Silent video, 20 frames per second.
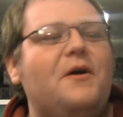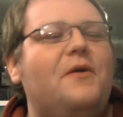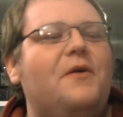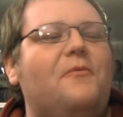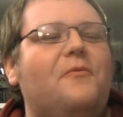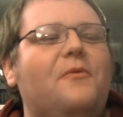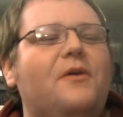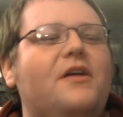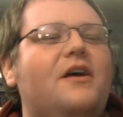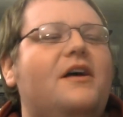
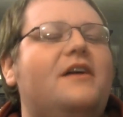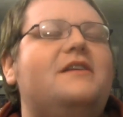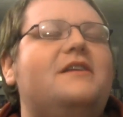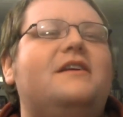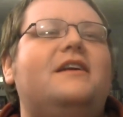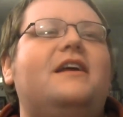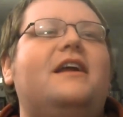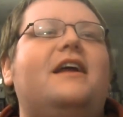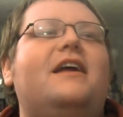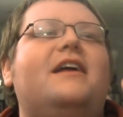what,
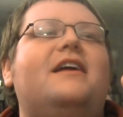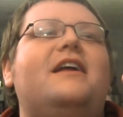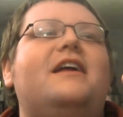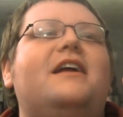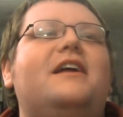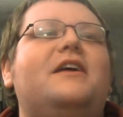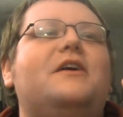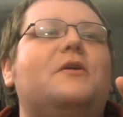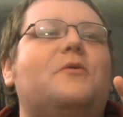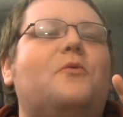
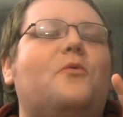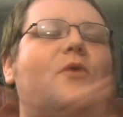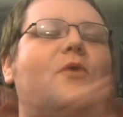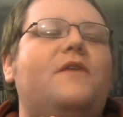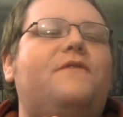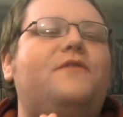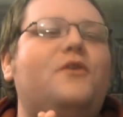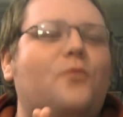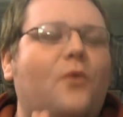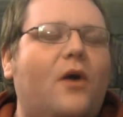
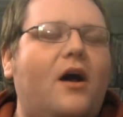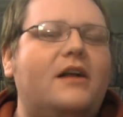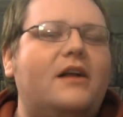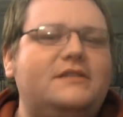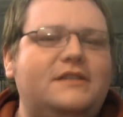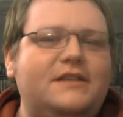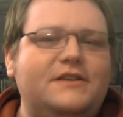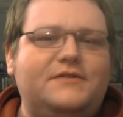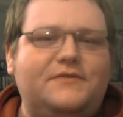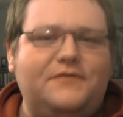if you
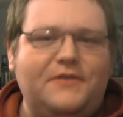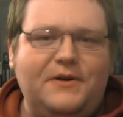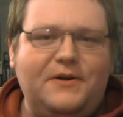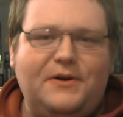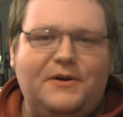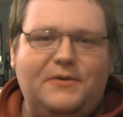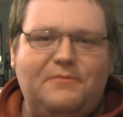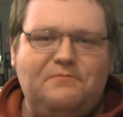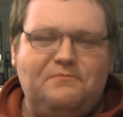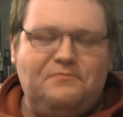watch this
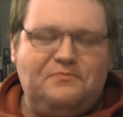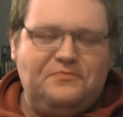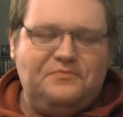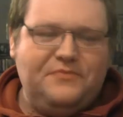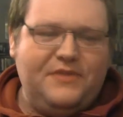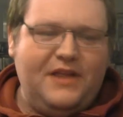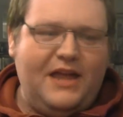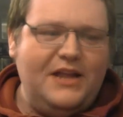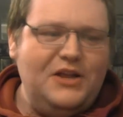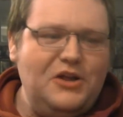film
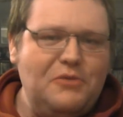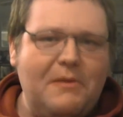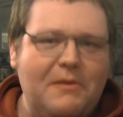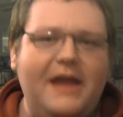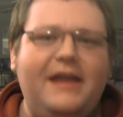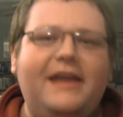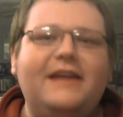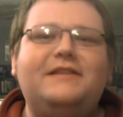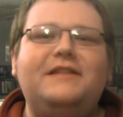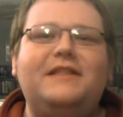and you
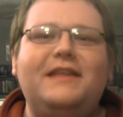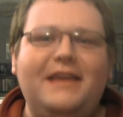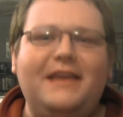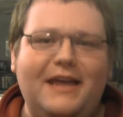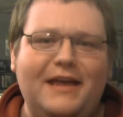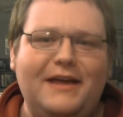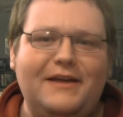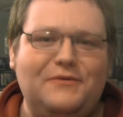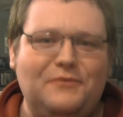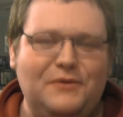make it to
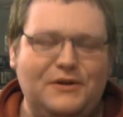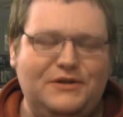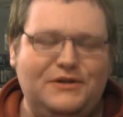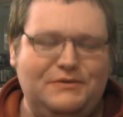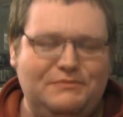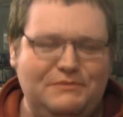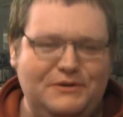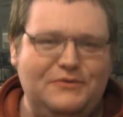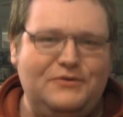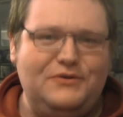the end,
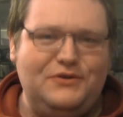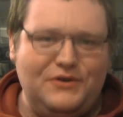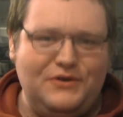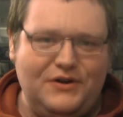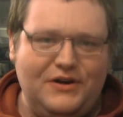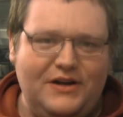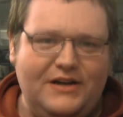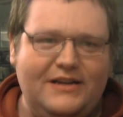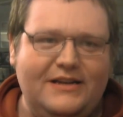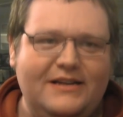which you
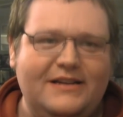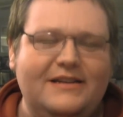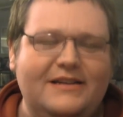should